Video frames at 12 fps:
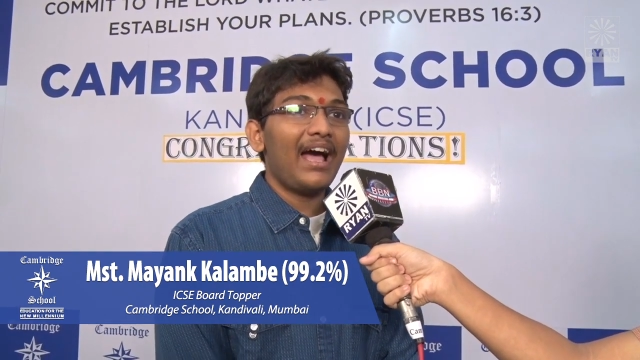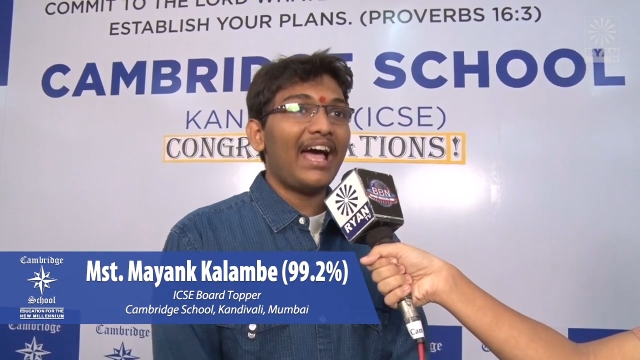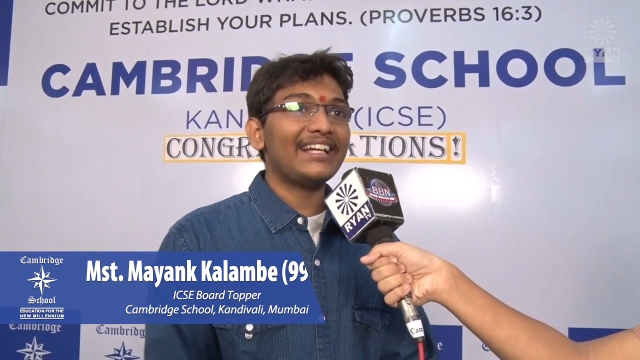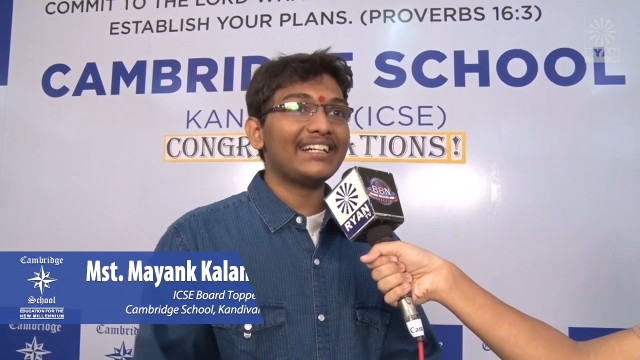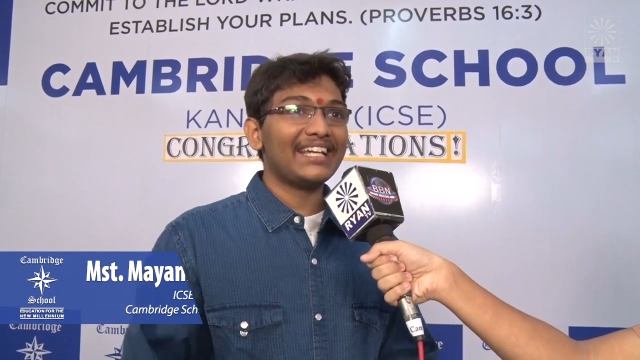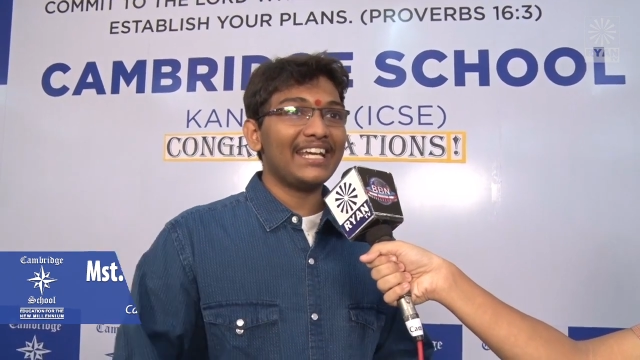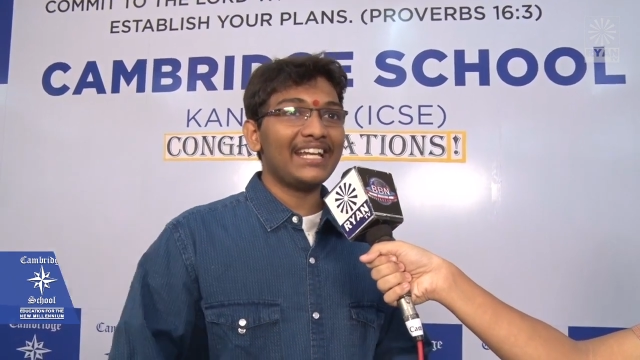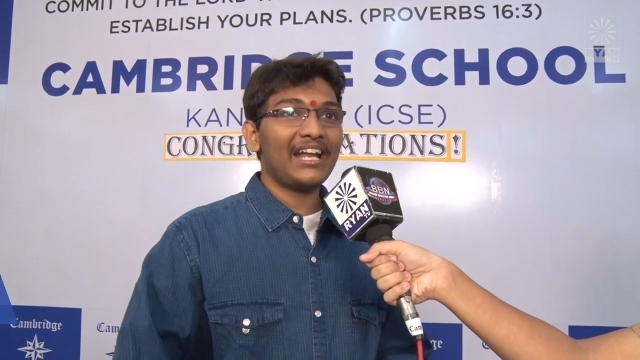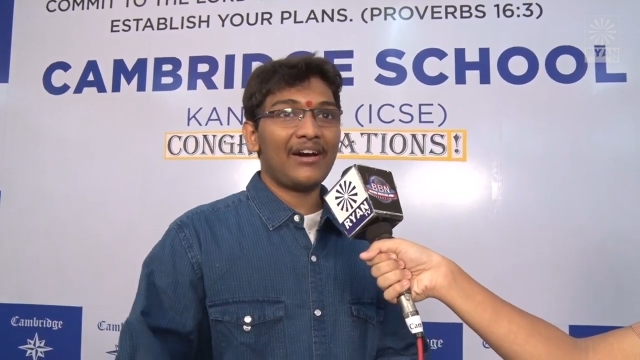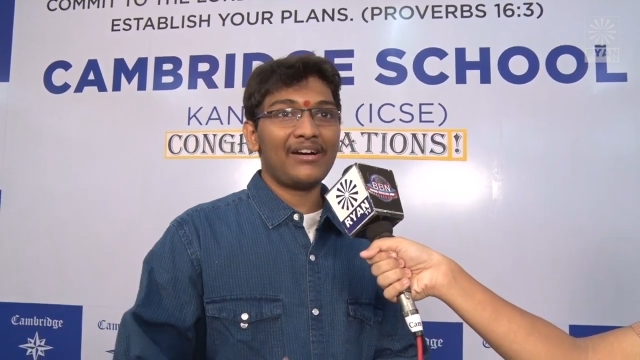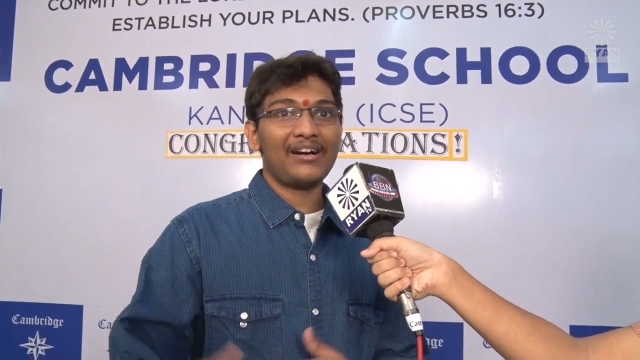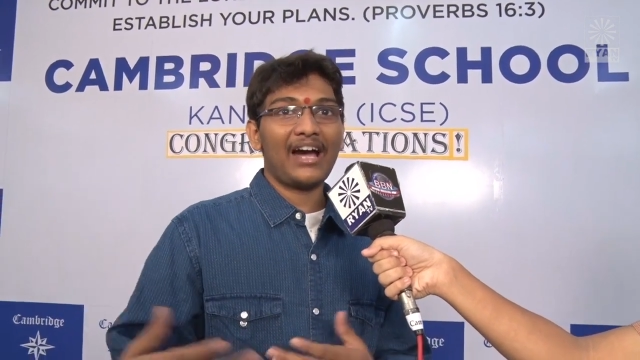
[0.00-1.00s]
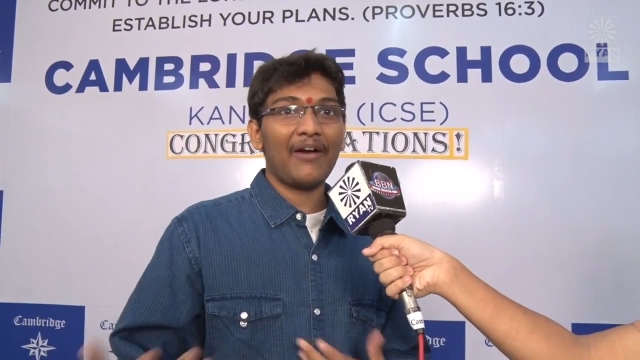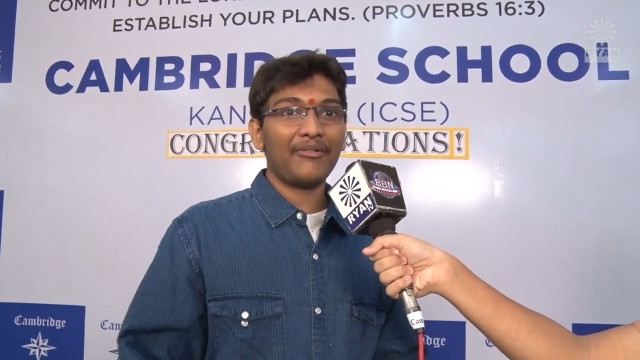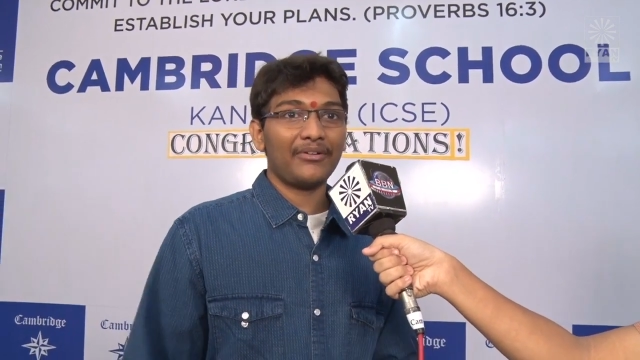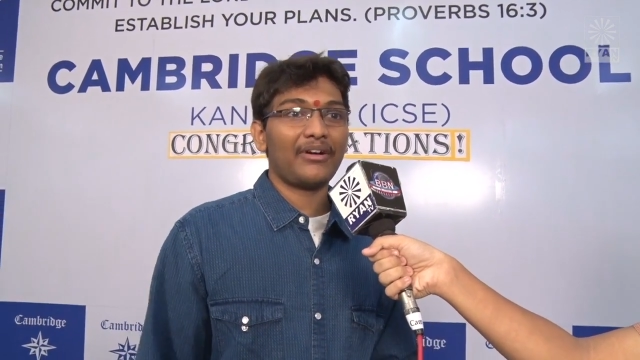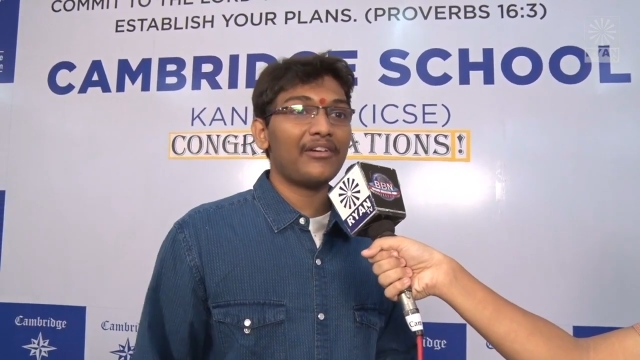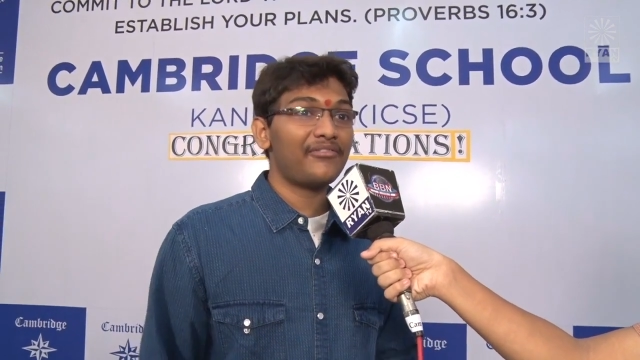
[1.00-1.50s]
And again,
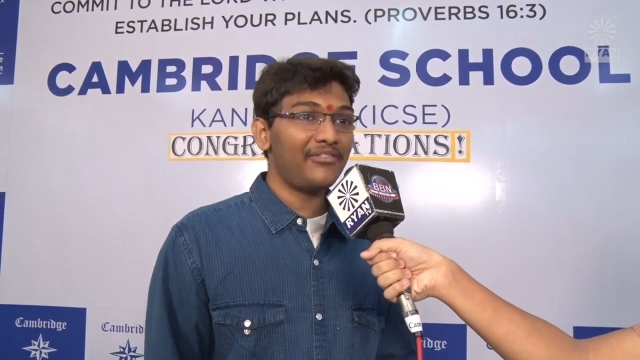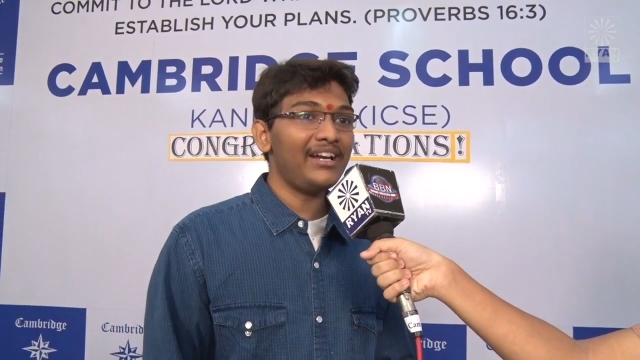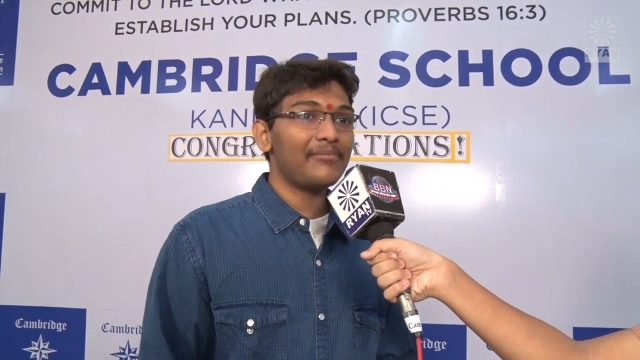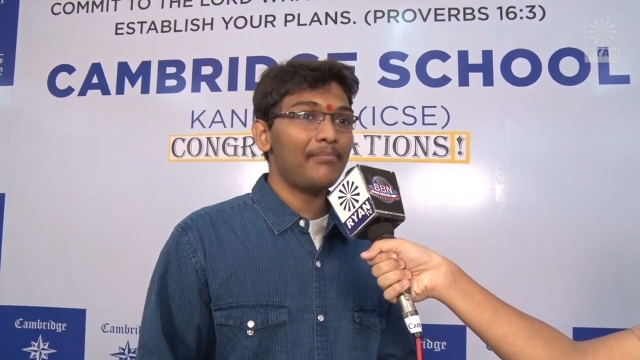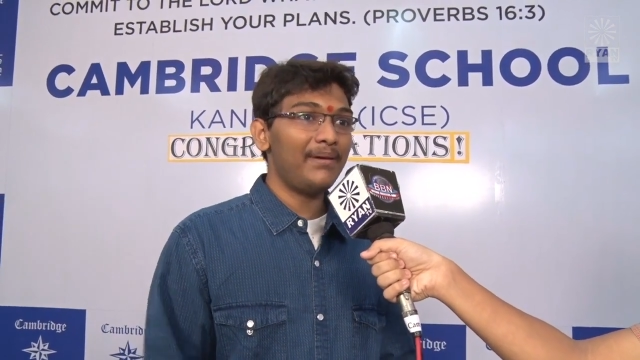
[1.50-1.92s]
I felt